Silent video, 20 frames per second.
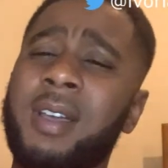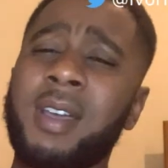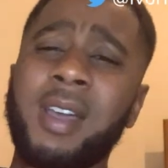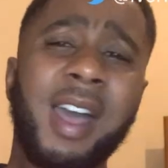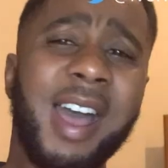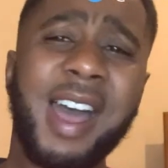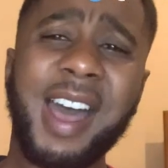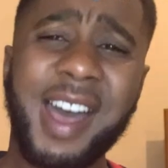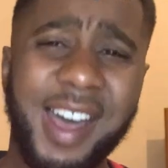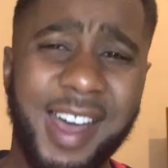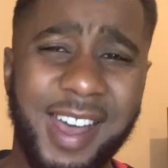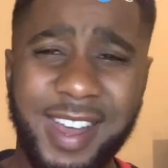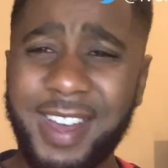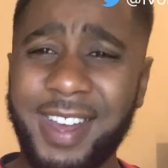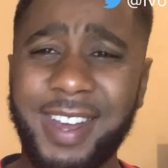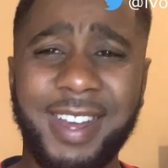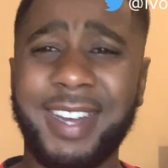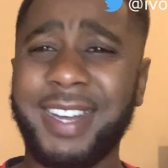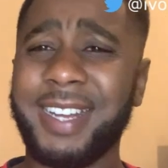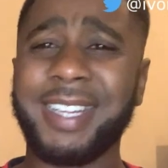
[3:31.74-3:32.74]

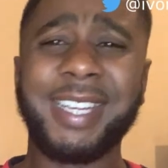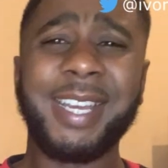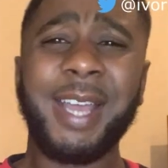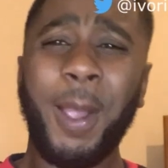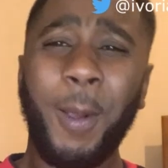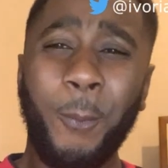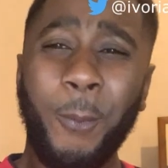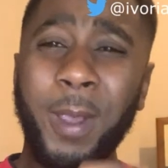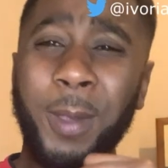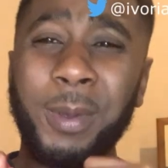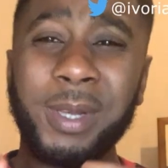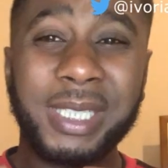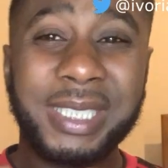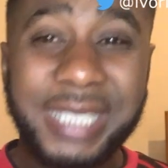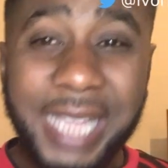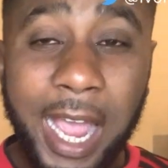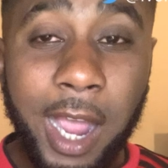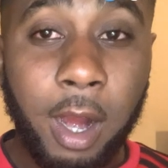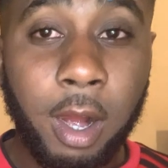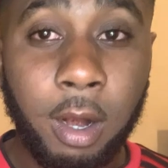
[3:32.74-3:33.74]
Ah, we was
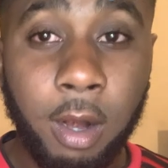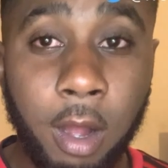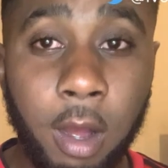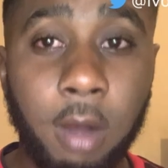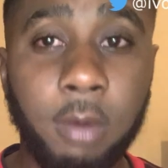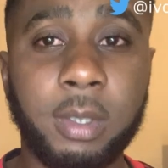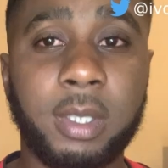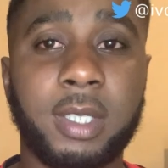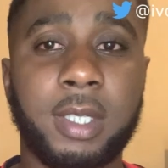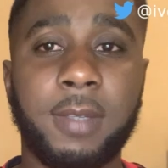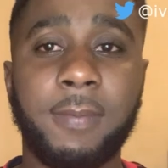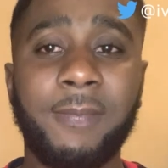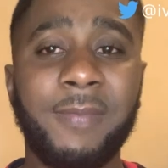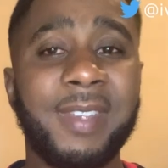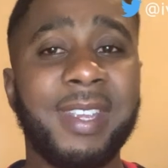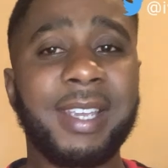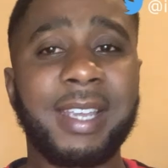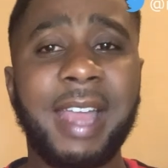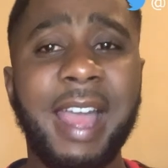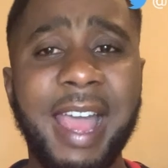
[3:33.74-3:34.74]
that close.
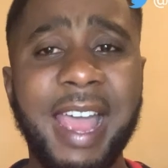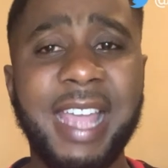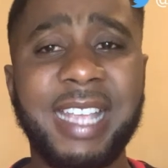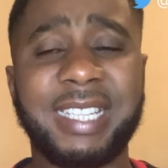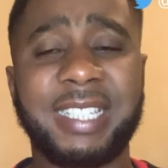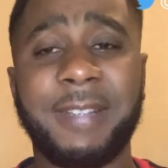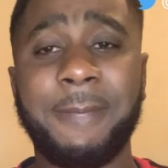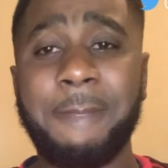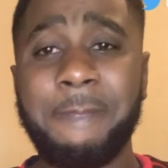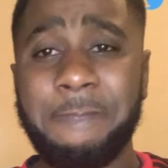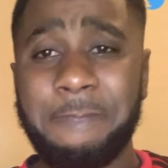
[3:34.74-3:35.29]
Guys,